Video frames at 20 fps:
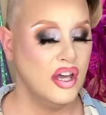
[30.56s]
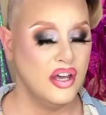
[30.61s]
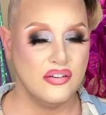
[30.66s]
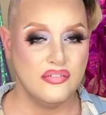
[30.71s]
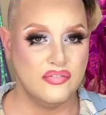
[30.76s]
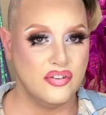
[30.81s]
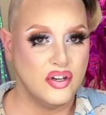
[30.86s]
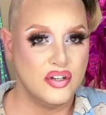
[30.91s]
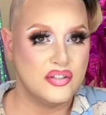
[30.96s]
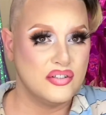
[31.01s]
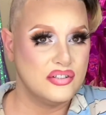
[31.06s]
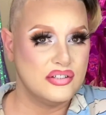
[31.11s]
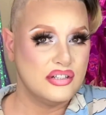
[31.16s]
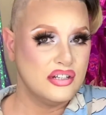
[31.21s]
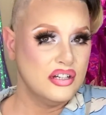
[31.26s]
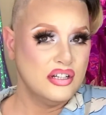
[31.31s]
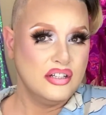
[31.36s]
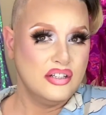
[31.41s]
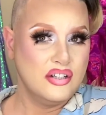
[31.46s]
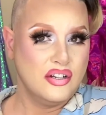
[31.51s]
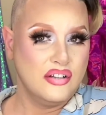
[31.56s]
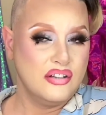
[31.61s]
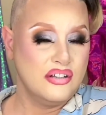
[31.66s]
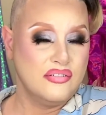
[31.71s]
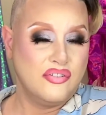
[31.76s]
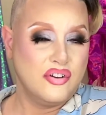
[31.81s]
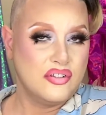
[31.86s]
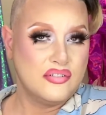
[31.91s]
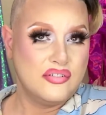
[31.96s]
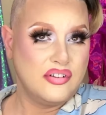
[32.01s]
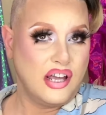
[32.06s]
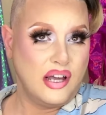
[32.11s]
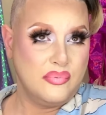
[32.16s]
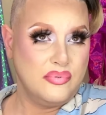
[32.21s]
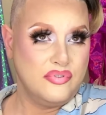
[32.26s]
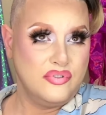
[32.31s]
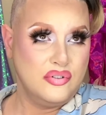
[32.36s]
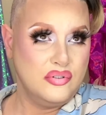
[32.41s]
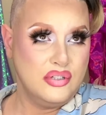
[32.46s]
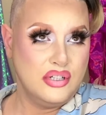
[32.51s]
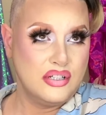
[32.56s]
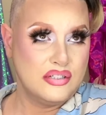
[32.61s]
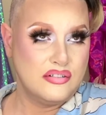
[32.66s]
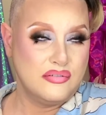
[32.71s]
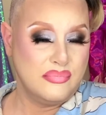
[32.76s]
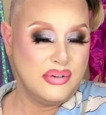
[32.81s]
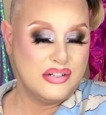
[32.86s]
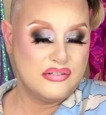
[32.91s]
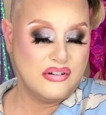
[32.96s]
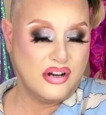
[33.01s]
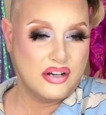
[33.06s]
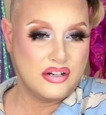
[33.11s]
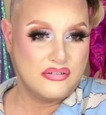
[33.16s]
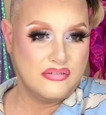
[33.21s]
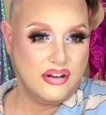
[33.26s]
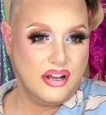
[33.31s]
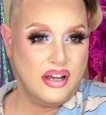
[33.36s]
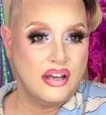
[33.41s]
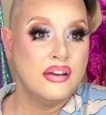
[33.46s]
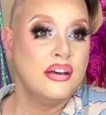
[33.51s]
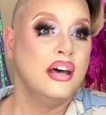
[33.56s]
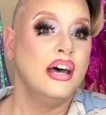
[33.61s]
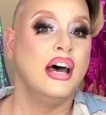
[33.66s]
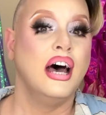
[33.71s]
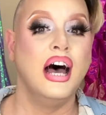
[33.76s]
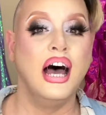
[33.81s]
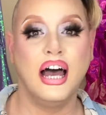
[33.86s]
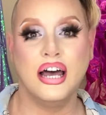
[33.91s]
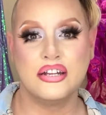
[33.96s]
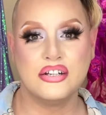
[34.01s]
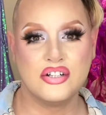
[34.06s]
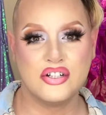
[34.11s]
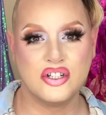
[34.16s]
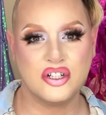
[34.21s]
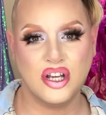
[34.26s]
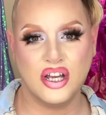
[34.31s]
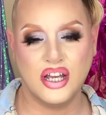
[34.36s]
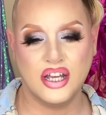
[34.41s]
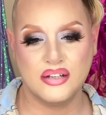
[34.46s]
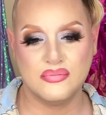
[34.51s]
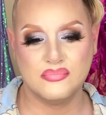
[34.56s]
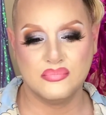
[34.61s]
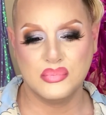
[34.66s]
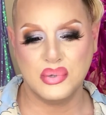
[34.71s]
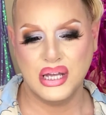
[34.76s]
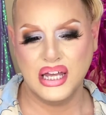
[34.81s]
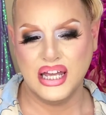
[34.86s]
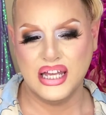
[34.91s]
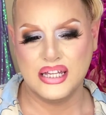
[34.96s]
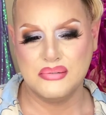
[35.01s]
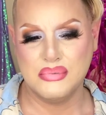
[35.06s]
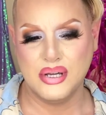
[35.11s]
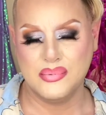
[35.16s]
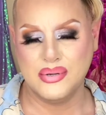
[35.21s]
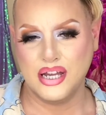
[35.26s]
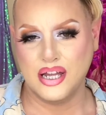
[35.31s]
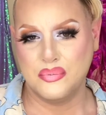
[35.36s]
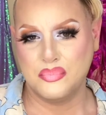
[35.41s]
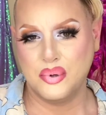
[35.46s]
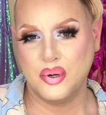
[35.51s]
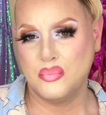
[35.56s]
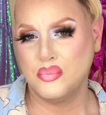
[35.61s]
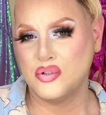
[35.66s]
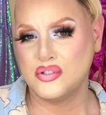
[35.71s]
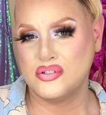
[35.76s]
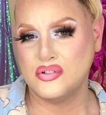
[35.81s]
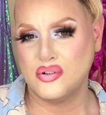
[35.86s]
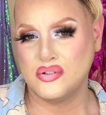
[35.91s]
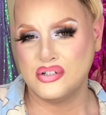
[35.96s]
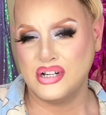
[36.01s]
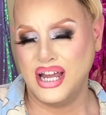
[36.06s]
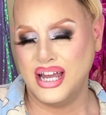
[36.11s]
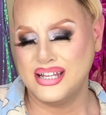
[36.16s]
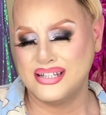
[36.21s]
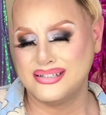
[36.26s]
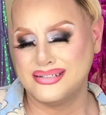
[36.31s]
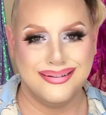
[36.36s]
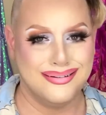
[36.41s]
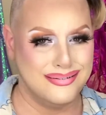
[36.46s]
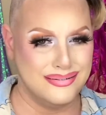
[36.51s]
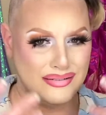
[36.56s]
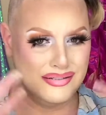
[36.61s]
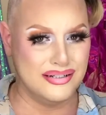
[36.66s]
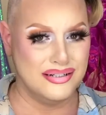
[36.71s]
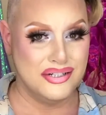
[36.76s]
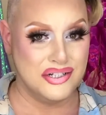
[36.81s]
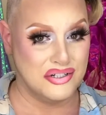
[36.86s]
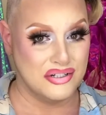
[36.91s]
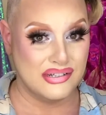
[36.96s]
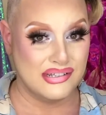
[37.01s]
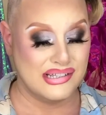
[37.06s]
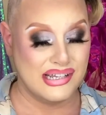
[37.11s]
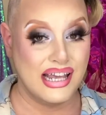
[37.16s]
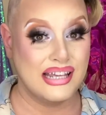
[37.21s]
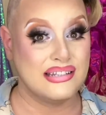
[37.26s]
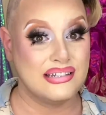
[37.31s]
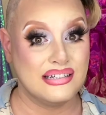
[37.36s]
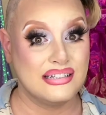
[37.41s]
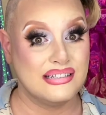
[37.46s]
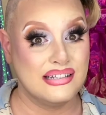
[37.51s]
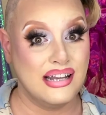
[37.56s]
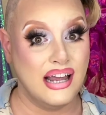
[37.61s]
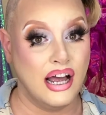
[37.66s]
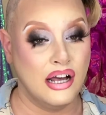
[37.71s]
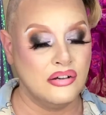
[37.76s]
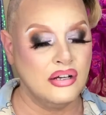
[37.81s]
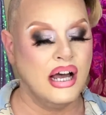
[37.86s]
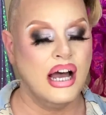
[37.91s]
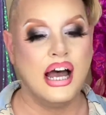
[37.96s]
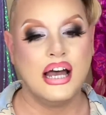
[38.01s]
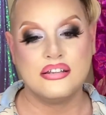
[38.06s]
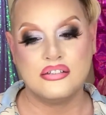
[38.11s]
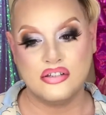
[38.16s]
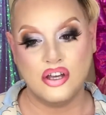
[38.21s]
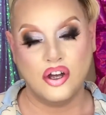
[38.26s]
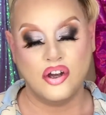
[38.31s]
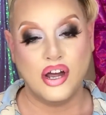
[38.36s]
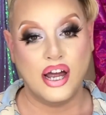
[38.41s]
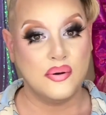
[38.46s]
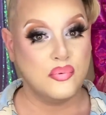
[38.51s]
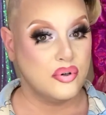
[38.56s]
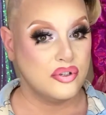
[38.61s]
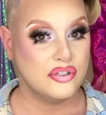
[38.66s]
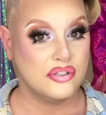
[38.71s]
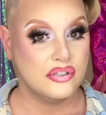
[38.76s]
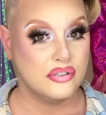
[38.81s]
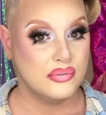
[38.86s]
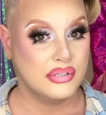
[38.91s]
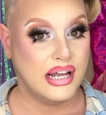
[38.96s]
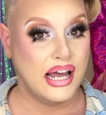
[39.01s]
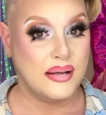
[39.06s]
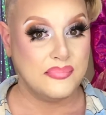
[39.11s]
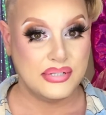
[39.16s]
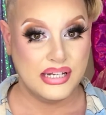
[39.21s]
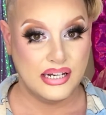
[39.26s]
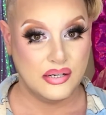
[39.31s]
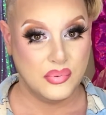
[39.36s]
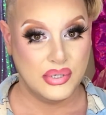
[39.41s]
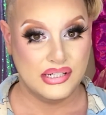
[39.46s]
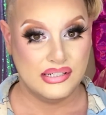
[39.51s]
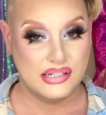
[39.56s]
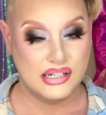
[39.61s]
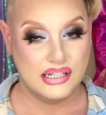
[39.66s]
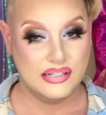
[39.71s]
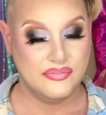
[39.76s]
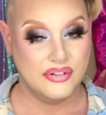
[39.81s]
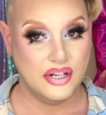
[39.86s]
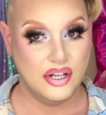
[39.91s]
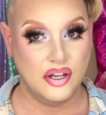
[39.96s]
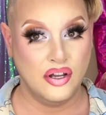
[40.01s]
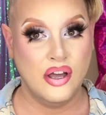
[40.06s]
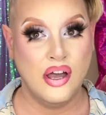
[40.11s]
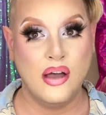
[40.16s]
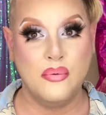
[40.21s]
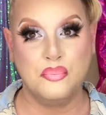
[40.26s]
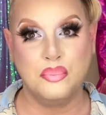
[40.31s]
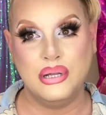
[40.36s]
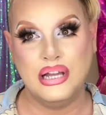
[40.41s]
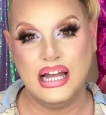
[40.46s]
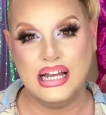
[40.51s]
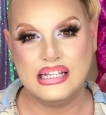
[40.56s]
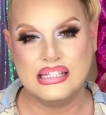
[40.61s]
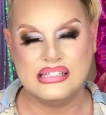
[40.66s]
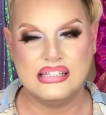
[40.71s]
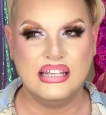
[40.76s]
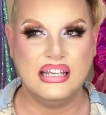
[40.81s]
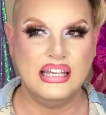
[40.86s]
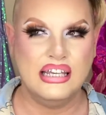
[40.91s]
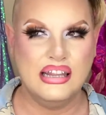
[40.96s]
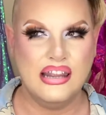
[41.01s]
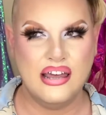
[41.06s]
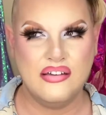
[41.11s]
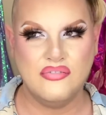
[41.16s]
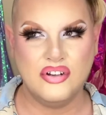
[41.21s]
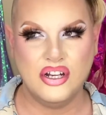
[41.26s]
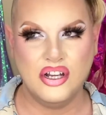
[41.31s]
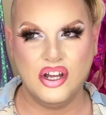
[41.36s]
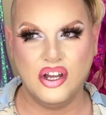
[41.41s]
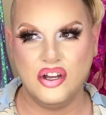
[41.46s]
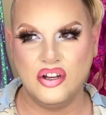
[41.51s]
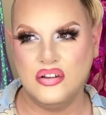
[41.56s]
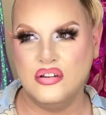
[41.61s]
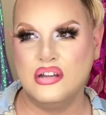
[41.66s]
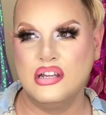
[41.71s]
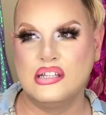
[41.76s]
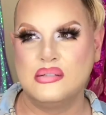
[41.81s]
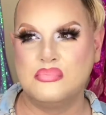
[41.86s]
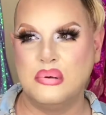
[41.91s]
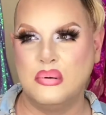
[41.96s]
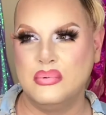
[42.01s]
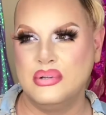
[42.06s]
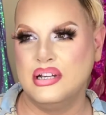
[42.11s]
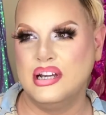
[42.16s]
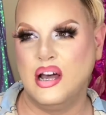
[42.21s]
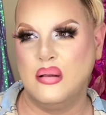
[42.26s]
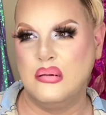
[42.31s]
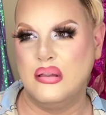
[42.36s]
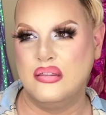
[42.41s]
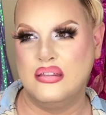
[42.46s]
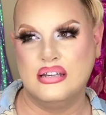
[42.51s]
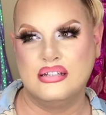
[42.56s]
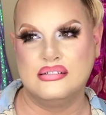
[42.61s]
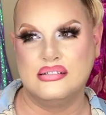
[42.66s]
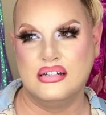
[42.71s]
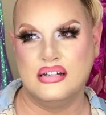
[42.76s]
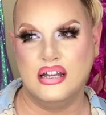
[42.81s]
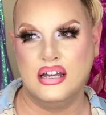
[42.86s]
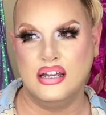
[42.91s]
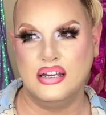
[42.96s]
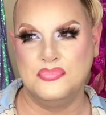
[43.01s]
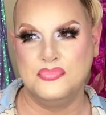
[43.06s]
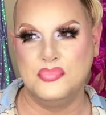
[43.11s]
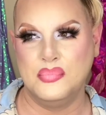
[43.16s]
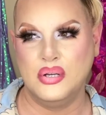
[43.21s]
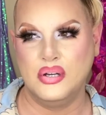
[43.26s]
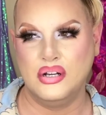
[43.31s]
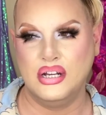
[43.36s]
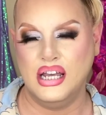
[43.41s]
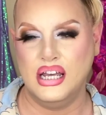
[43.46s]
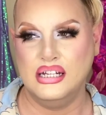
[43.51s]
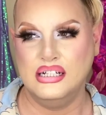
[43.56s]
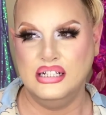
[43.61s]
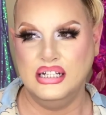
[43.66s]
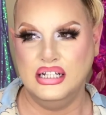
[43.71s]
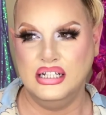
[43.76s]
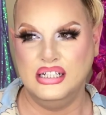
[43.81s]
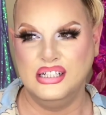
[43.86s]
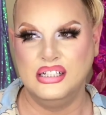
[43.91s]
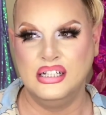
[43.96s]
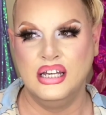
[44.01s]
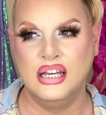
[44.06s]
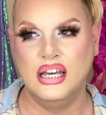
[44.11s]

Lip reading: first, the first few years of my drag career, and my makeup was not as delicious as it is now. So I wanted to do an updated wig styling video. Plus, in that video, there's probably a couple of things that I'm going to add in